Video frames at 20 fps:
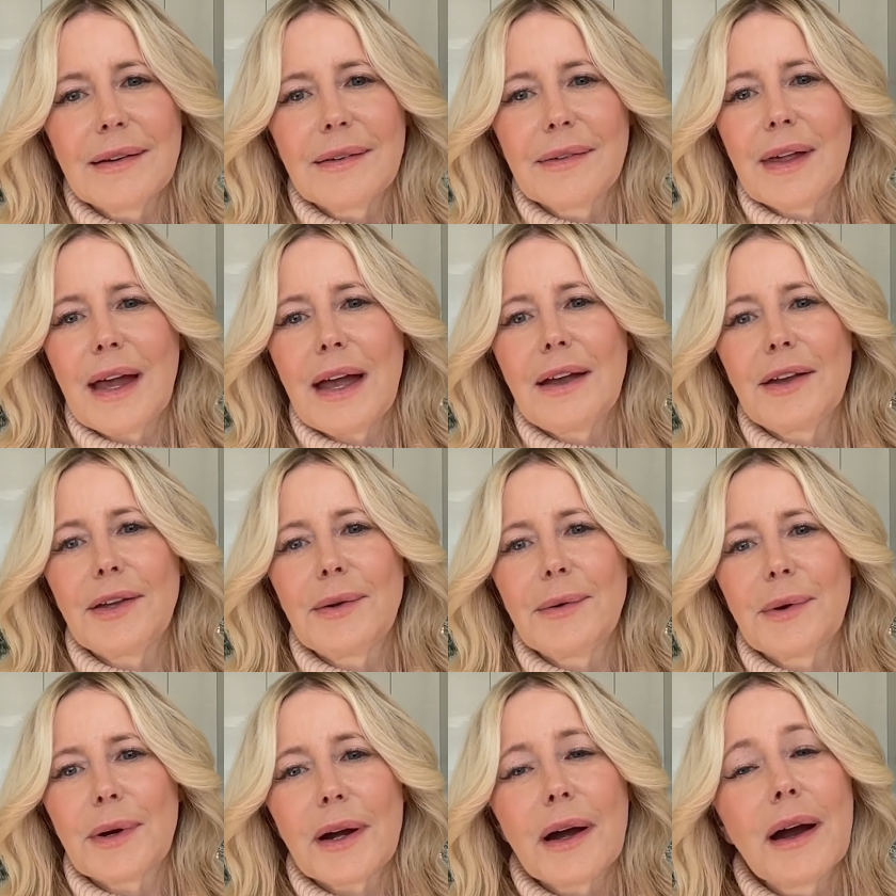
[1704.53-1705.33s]
that
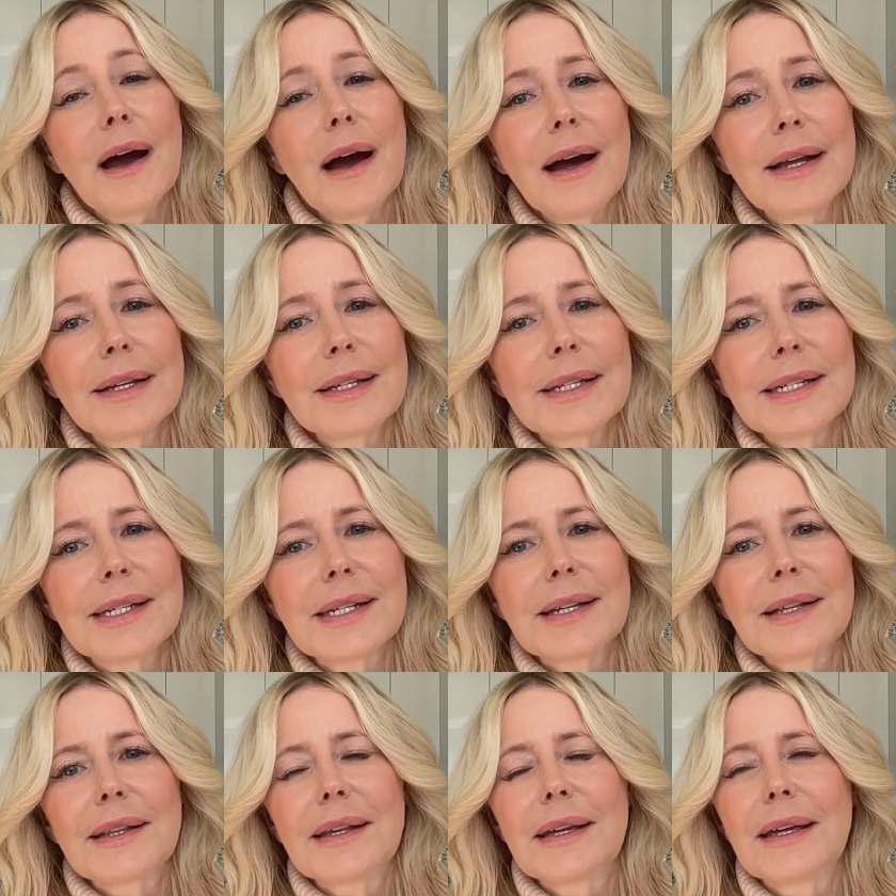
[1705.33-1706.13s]
you are
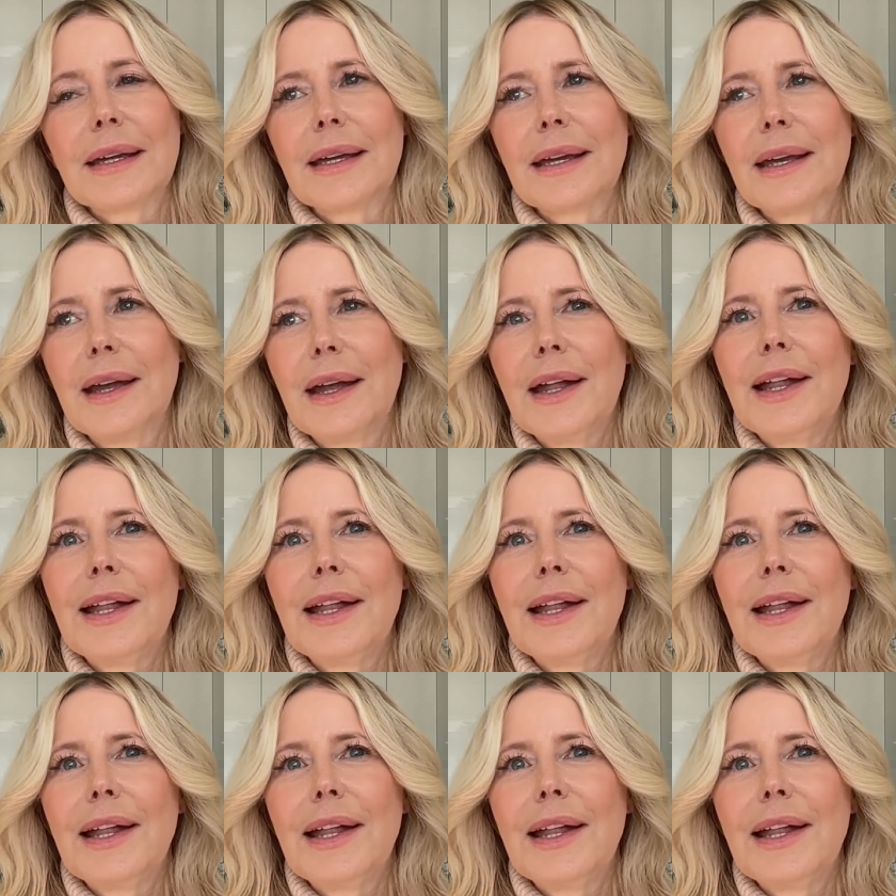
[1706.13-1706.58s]
constantly